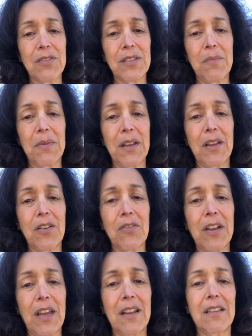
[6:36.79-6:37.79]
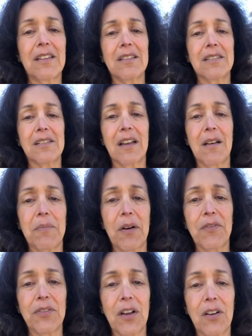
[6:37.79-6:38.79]
Somebody created this
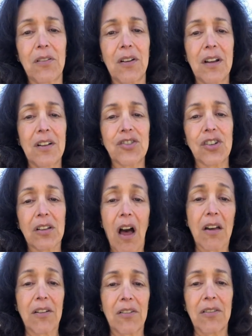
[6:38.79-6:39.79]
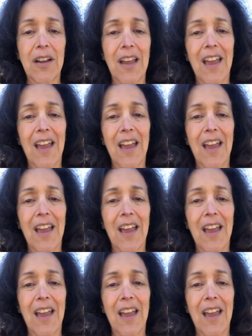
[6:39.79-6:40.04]
buffalo gelato,